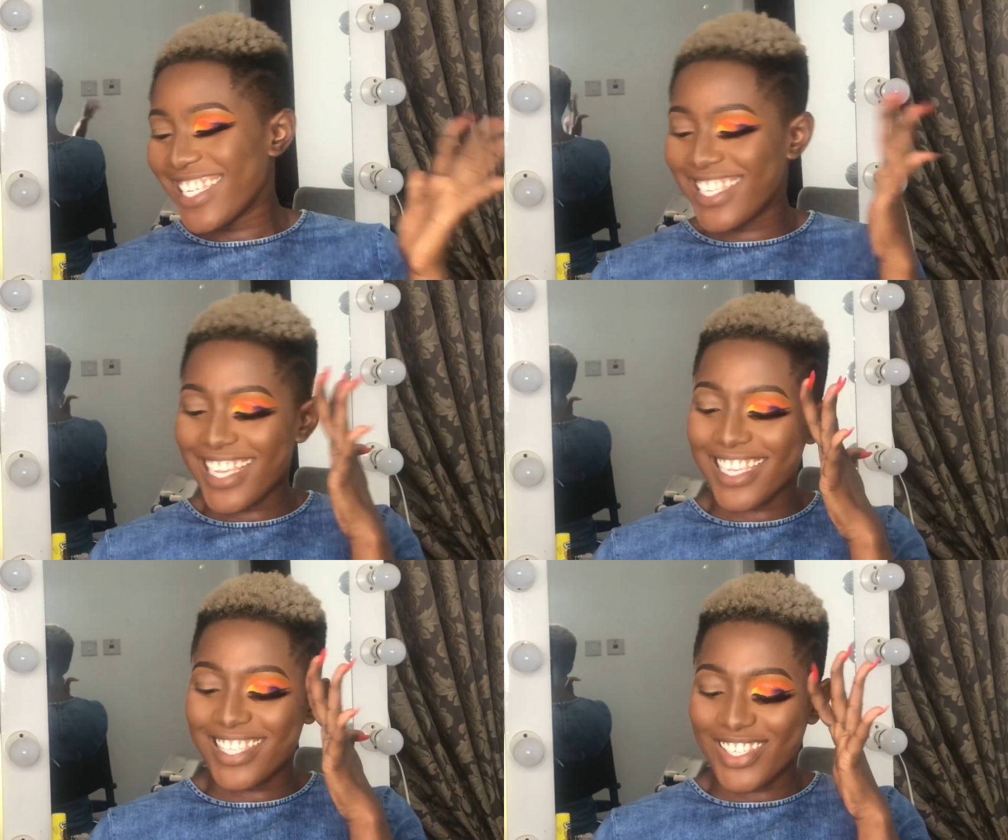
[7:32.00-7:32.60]
she
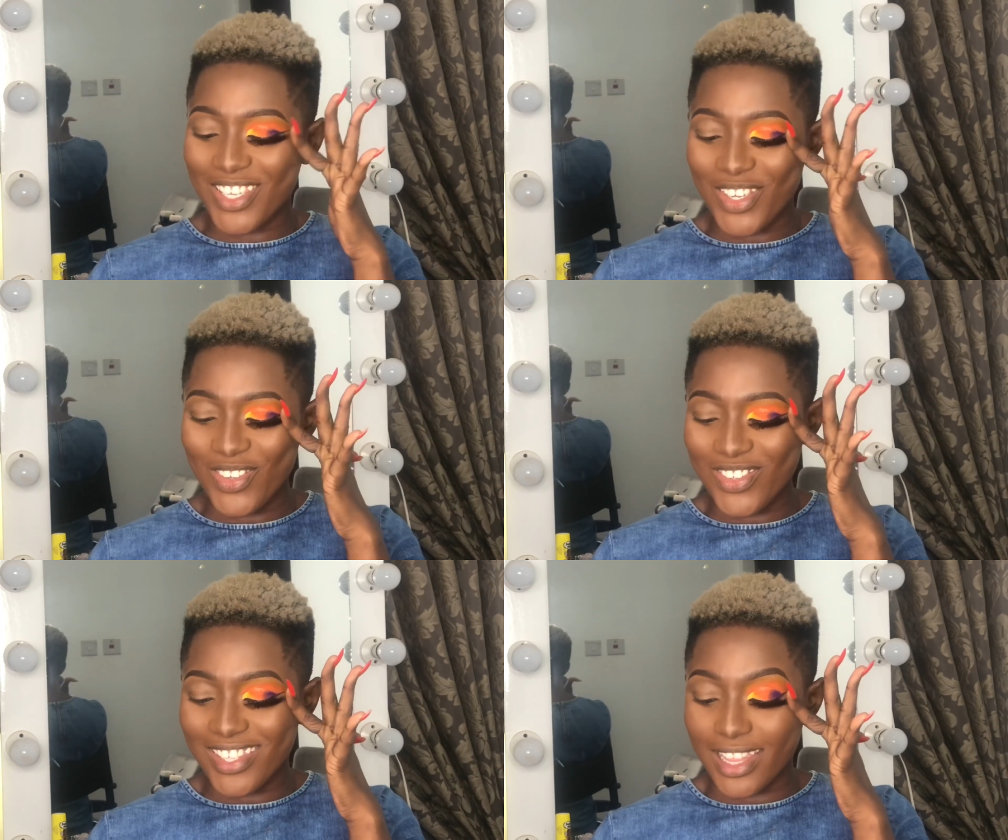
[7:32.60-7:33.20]
says to
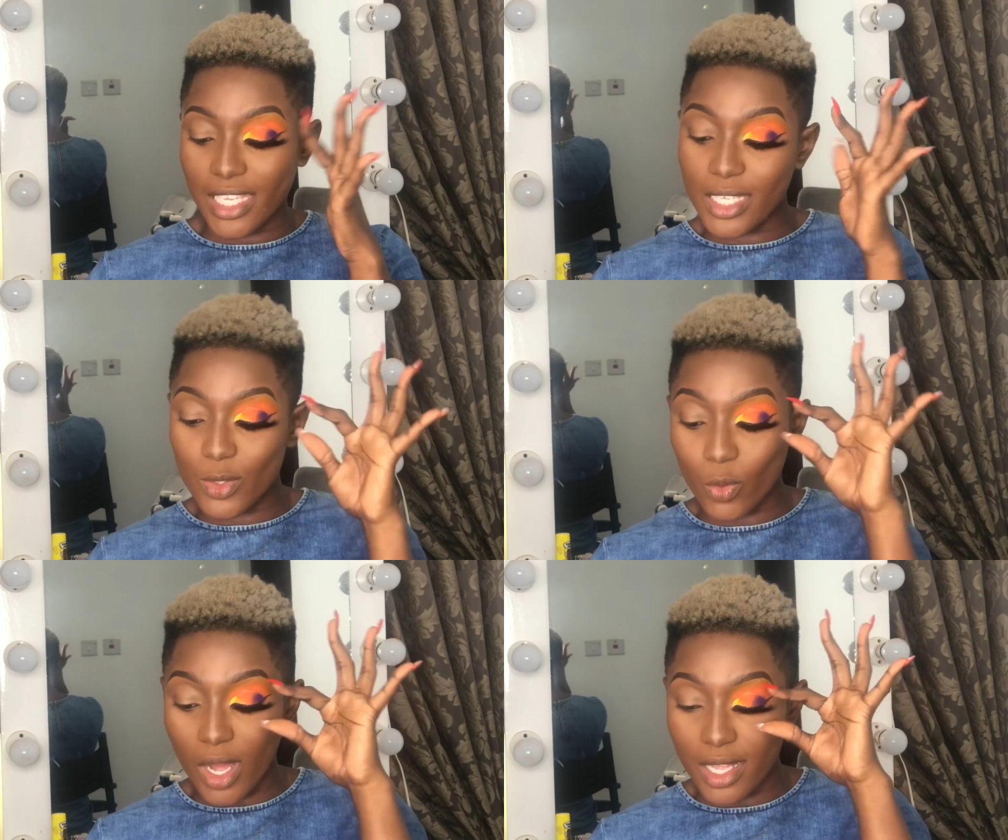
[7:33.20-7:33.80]
use
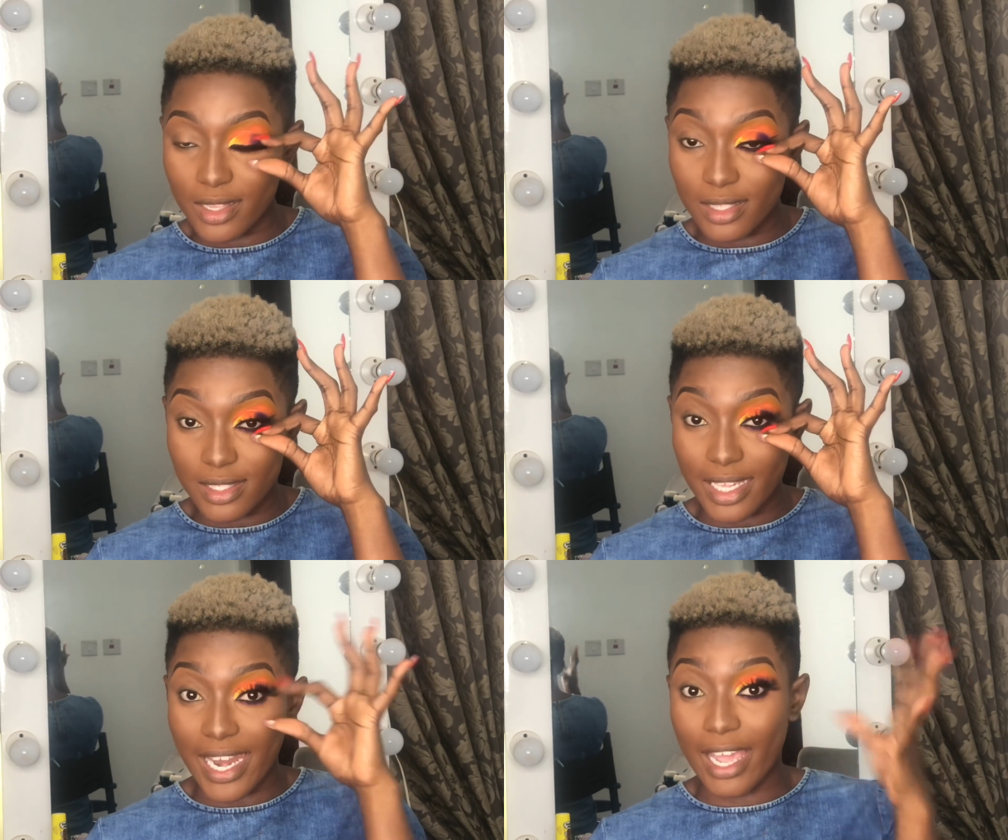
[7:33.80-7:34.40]
these
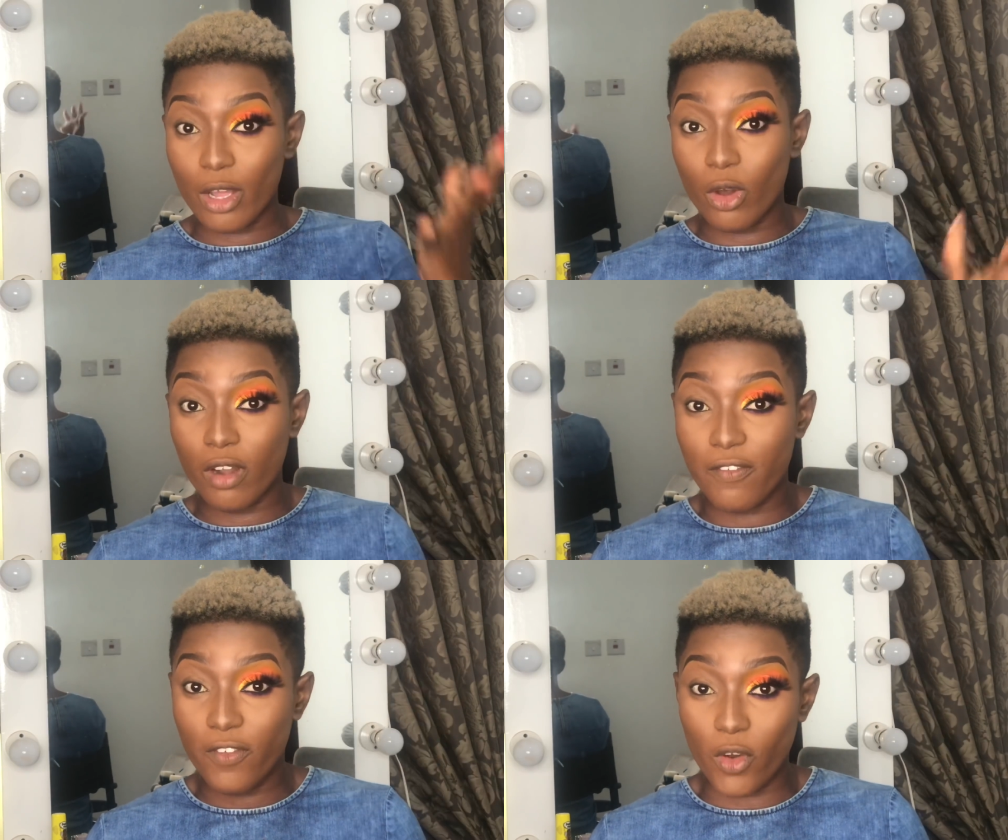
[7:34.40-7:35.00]
ones that I
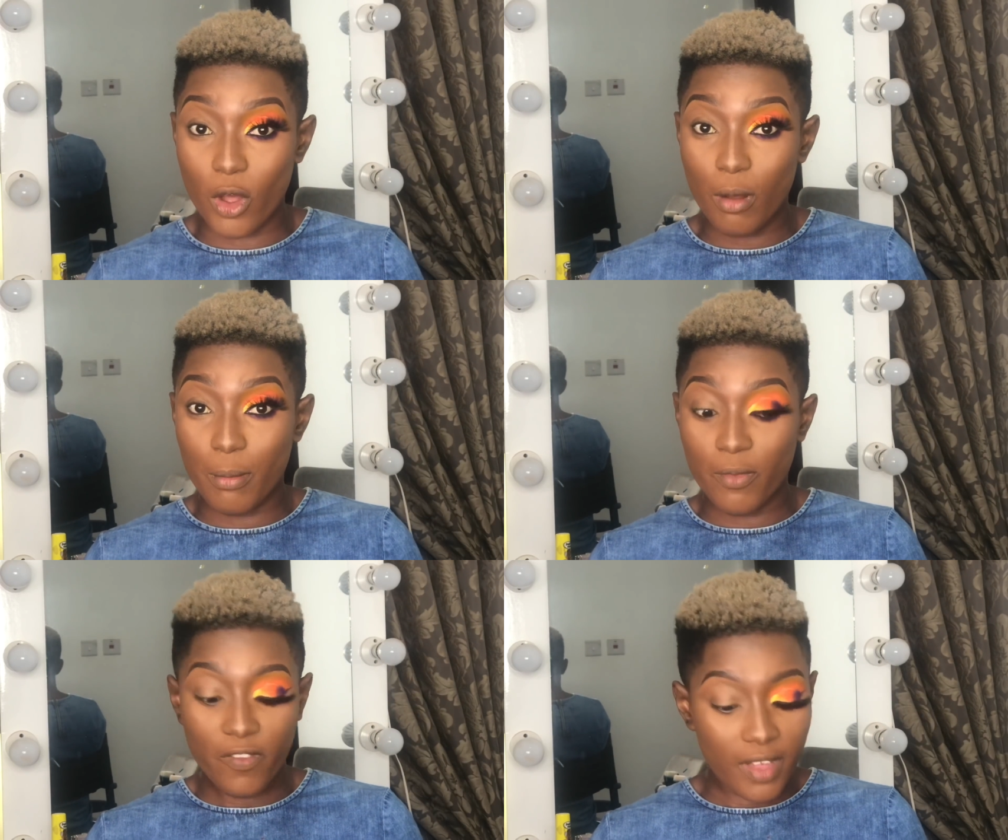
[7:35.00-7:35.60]
got
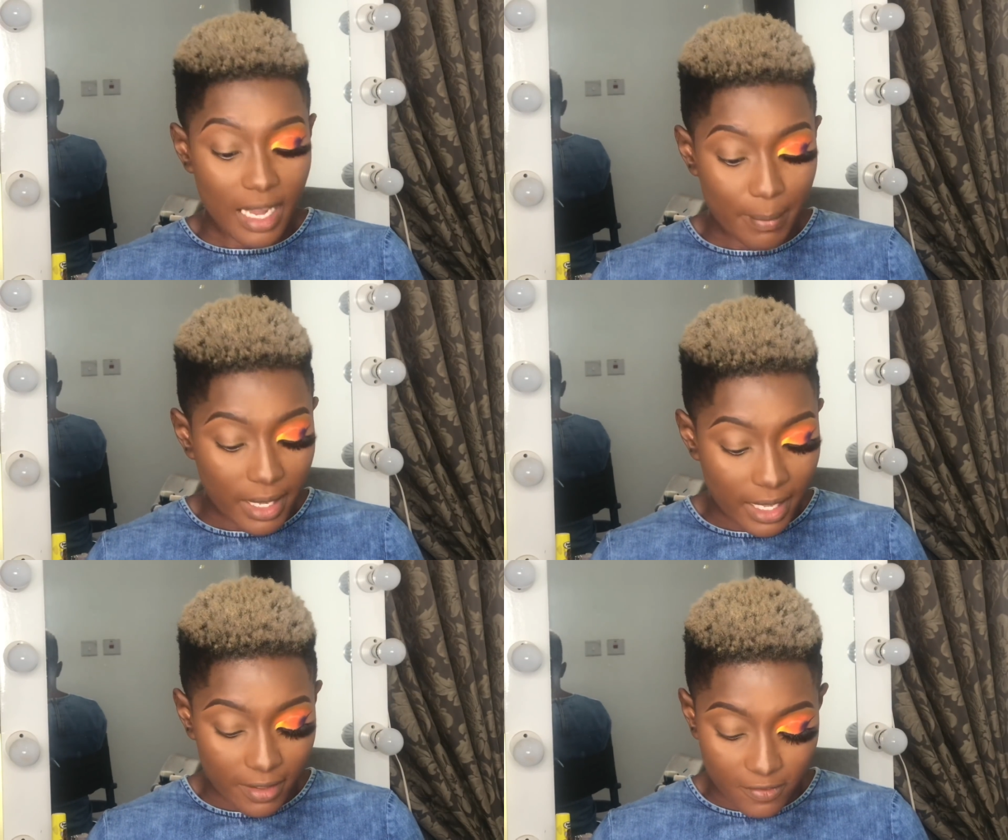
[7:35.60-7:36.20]
from Fella
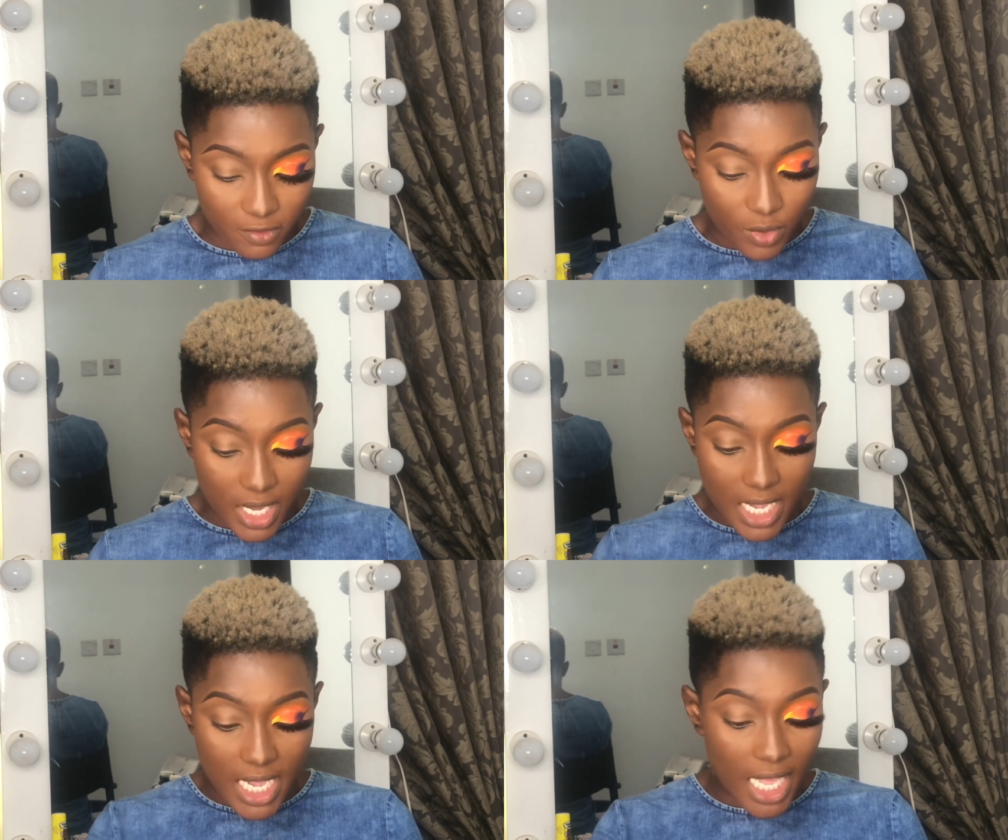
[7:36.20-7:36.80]

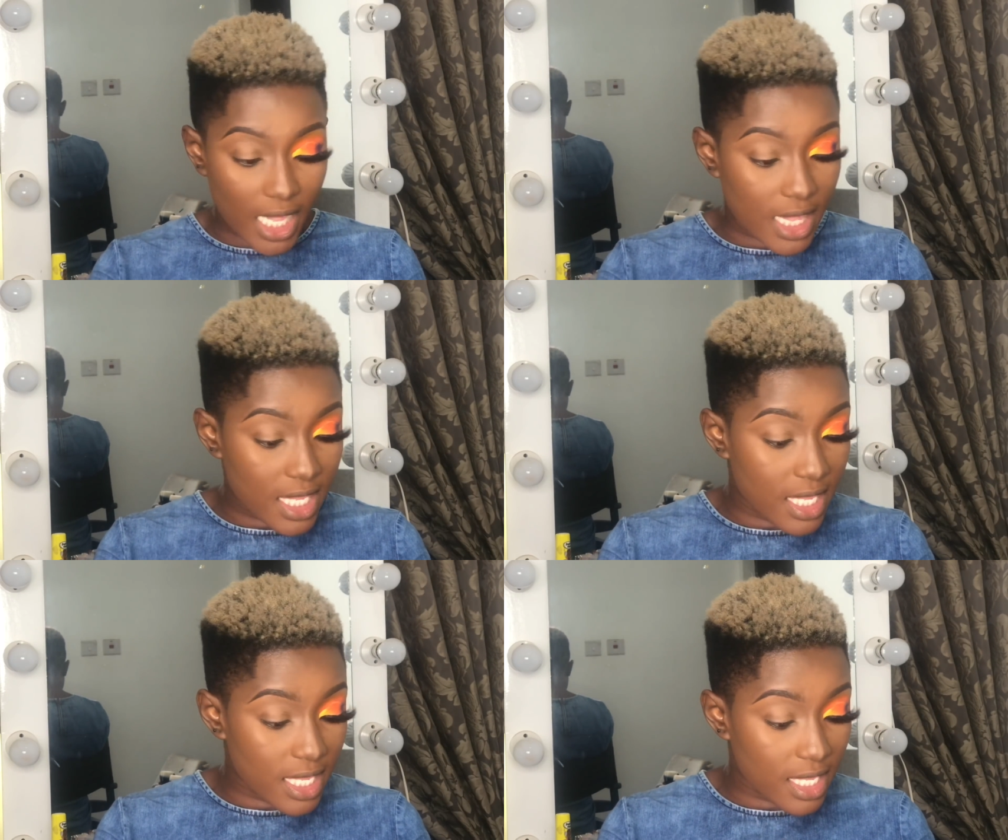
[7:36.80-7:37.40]
Makafui.
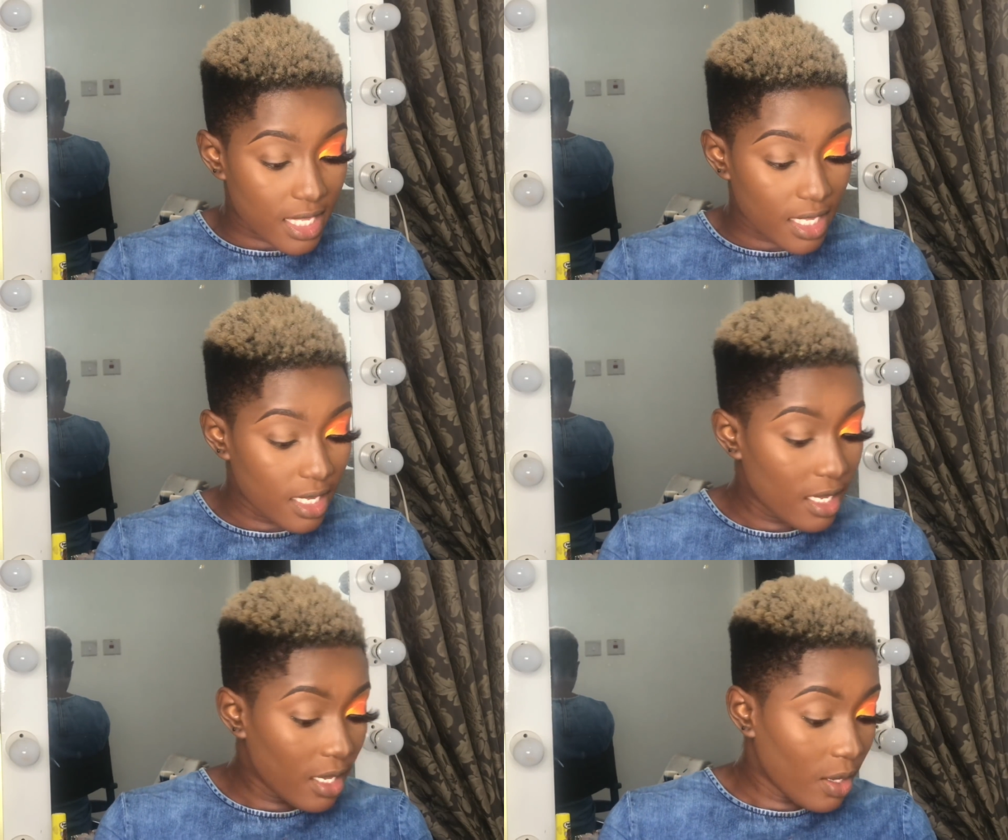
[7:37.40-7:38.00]
It's,
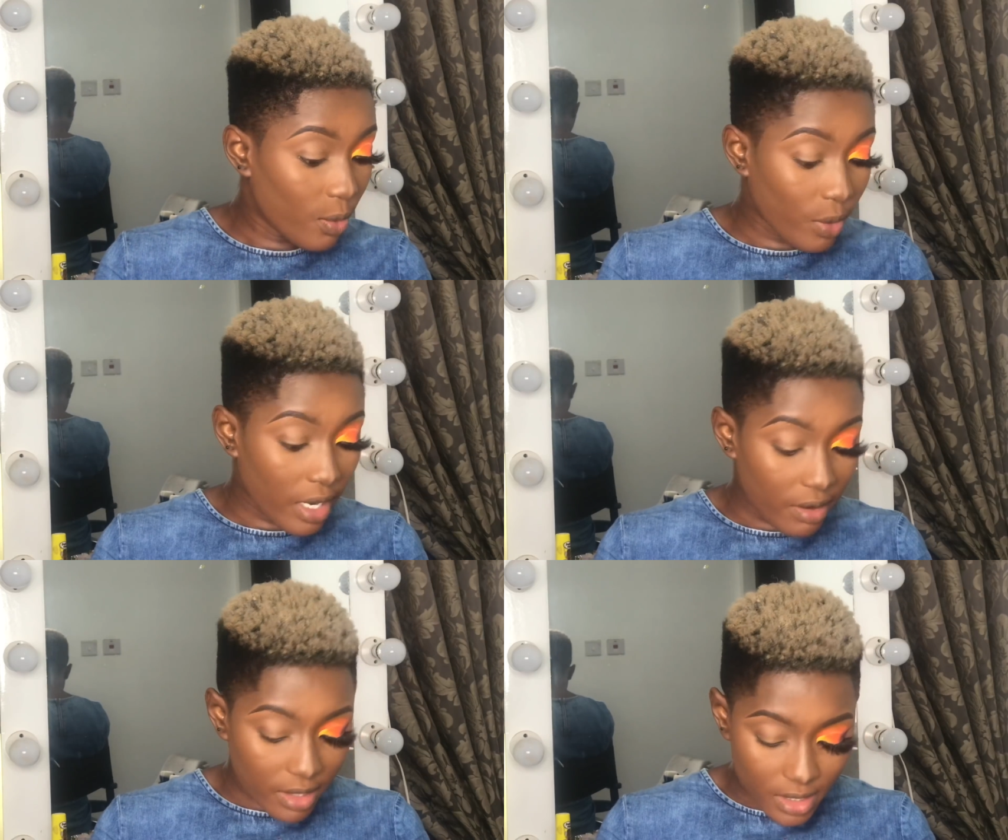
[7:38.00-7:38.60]

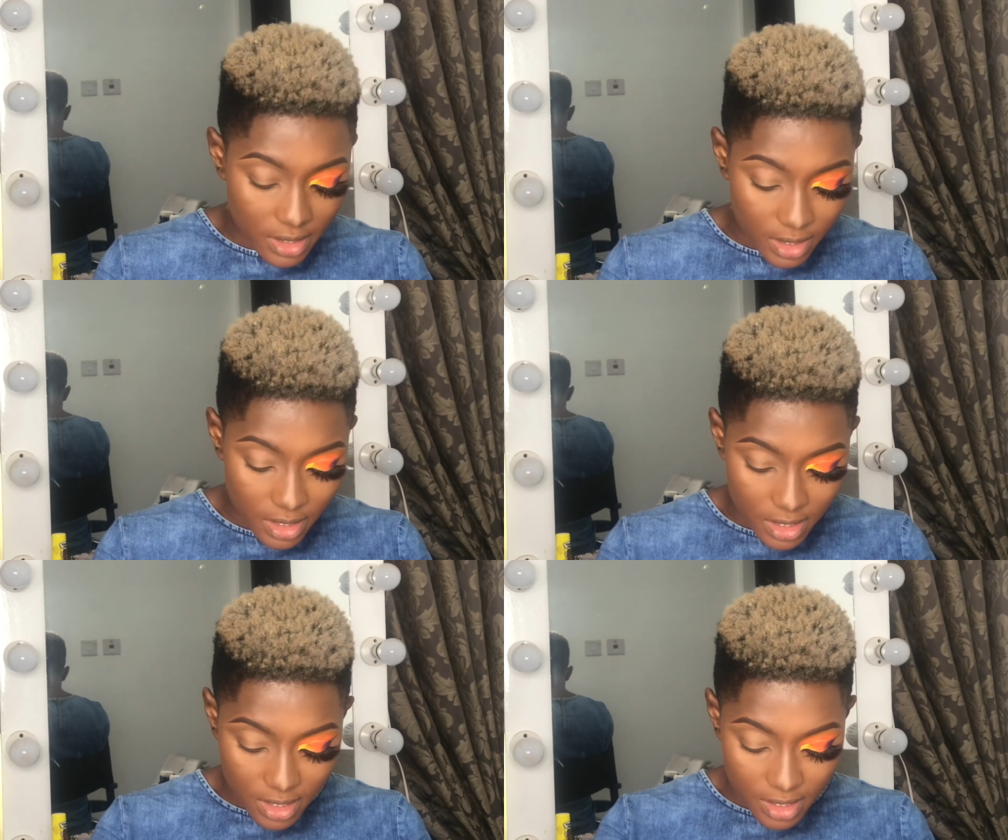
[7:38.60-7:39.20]
where is it?